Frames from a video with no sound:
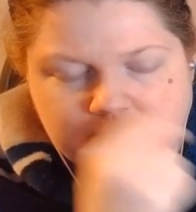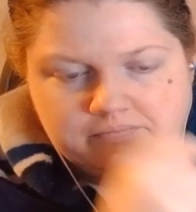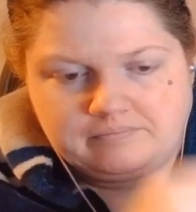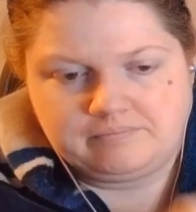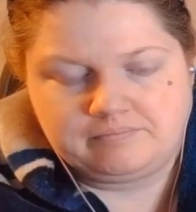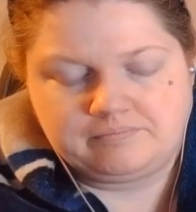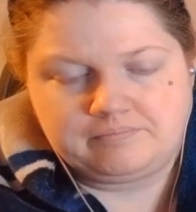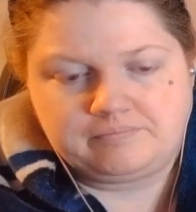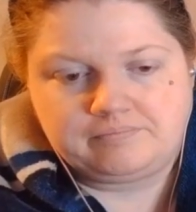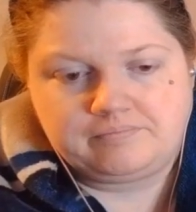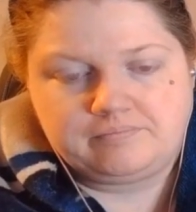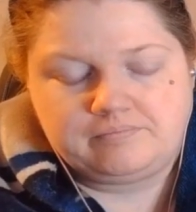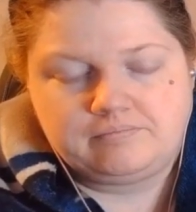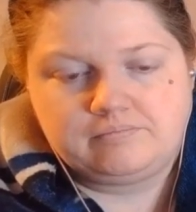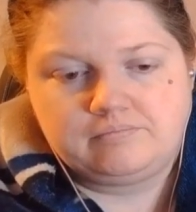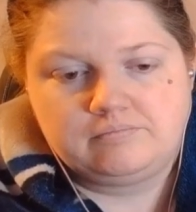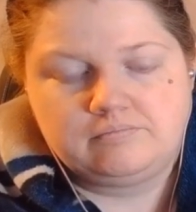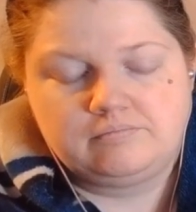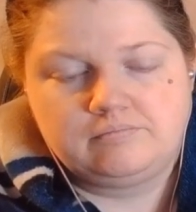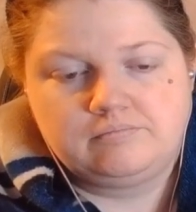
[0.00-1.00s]

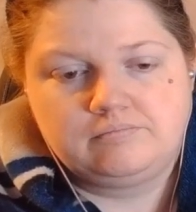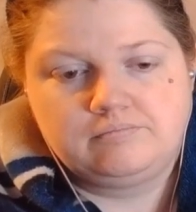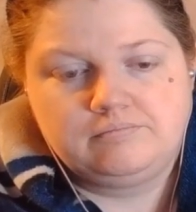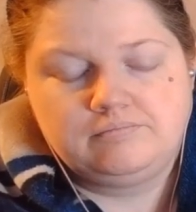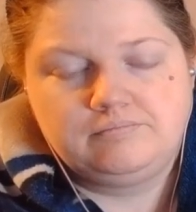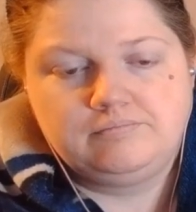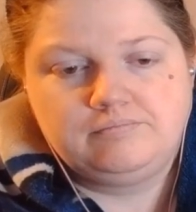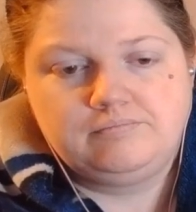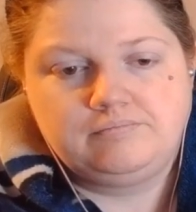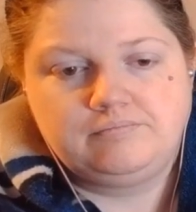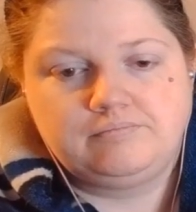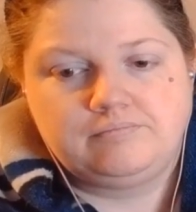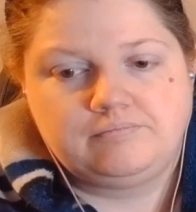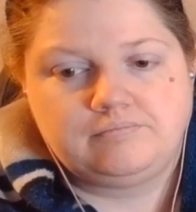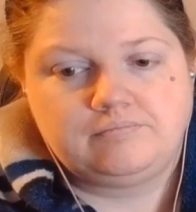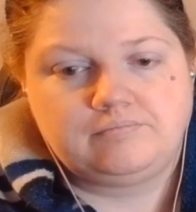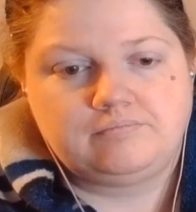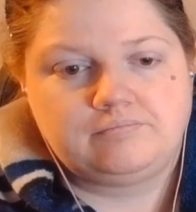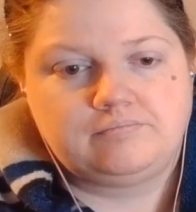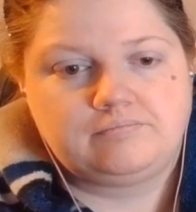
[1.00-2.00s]

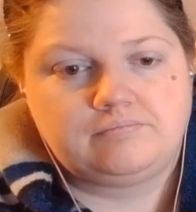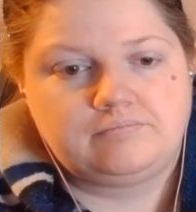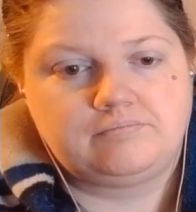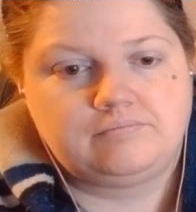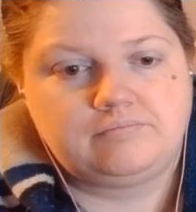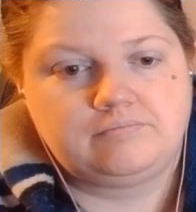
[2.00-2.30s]
This person isn't speaking.